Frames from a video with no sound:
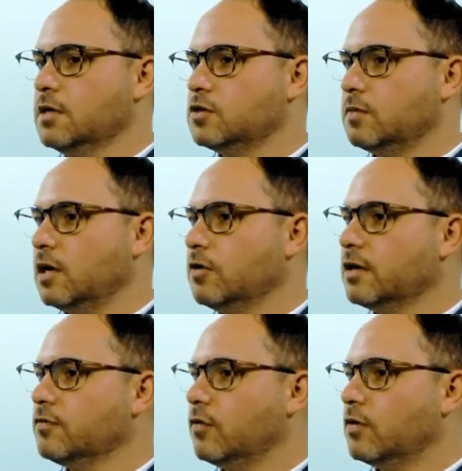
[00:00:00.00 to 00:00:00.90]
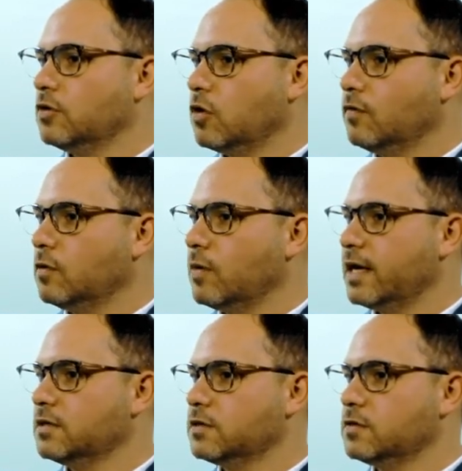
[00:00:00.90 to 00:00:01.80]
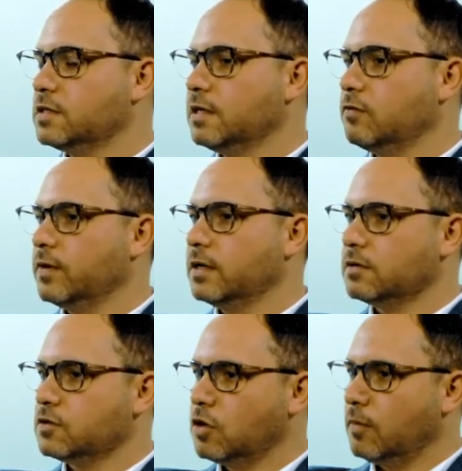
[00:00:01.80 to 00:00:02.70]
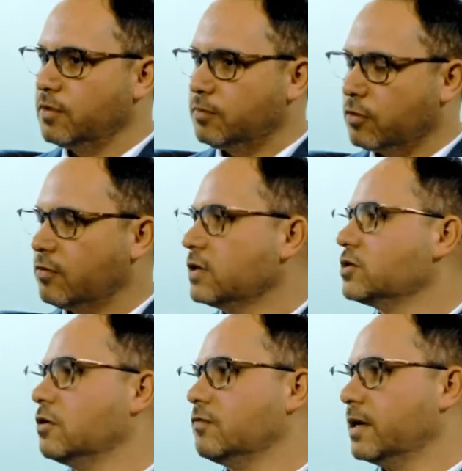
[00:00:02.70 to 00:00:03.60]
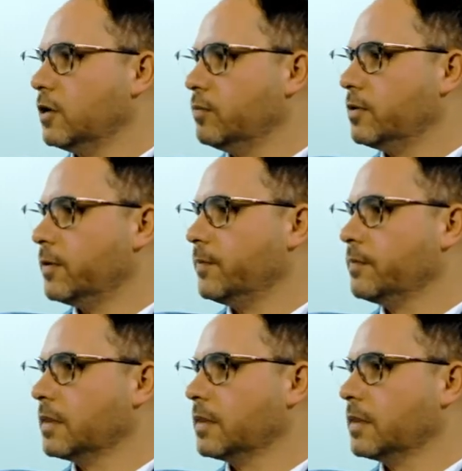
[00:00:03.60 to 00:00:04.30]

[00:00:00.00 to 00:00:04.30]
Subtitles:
So we're looking for novel ways to see if we can stop the progression of myopia.